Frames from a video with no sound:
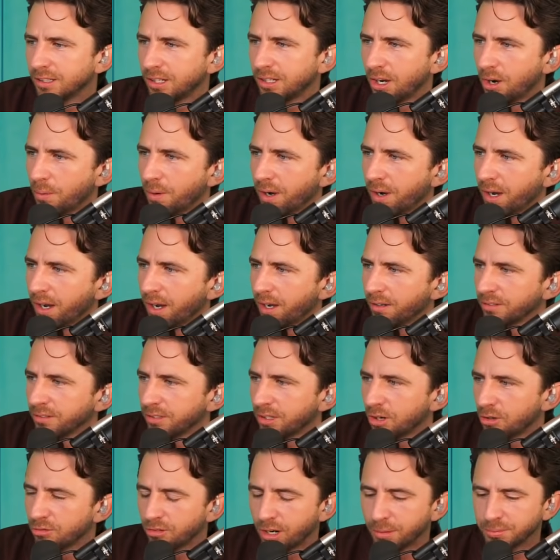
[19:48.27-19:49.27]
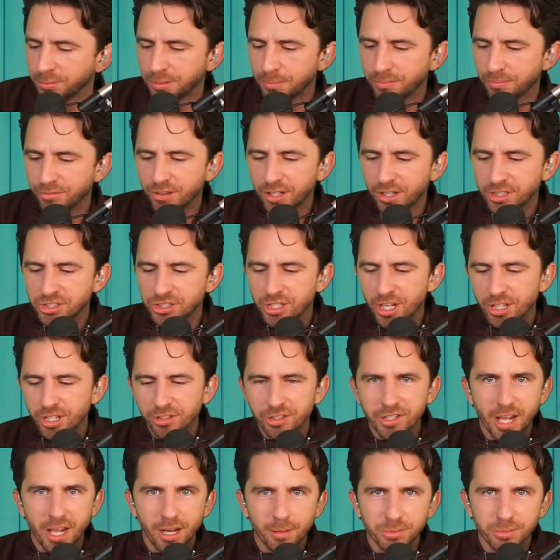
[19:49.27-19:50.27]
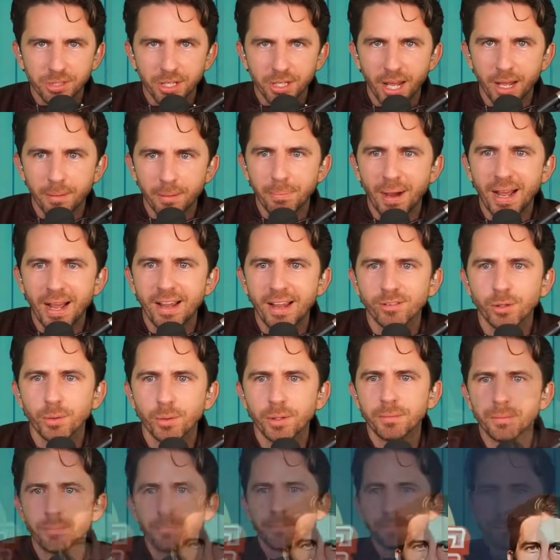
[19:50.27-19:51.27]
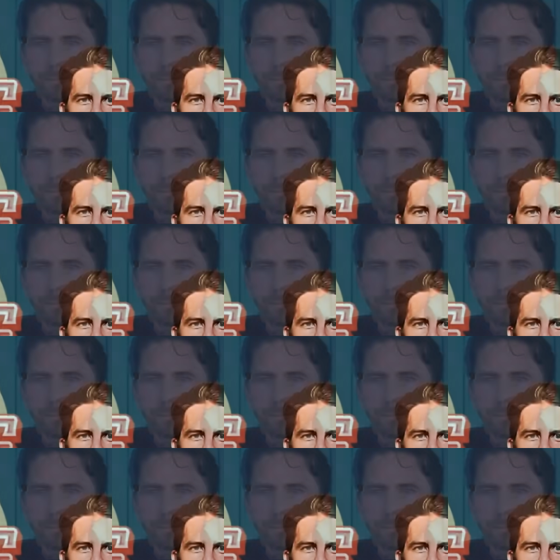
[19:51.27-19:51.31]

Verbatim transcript: Go, uh, go rub some friction on your denim tonight. Bye, everyone.